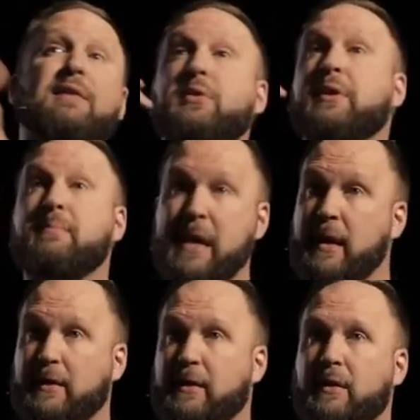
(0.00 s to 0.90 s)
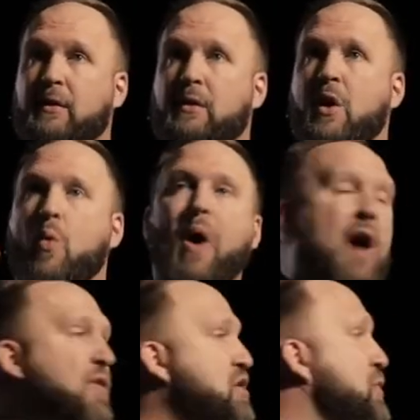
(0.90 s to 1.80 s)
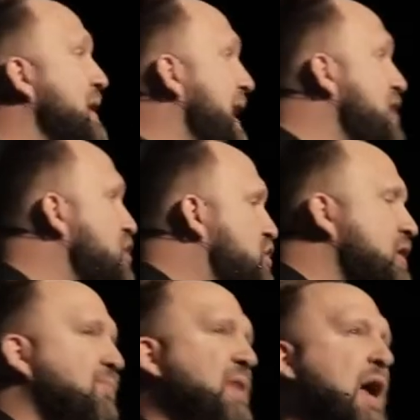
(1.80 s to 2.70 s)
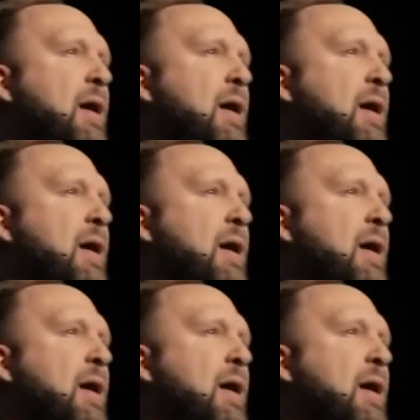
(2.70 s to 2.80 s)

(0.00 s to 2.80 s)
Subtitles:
it immediately. Why? There's a relationship there.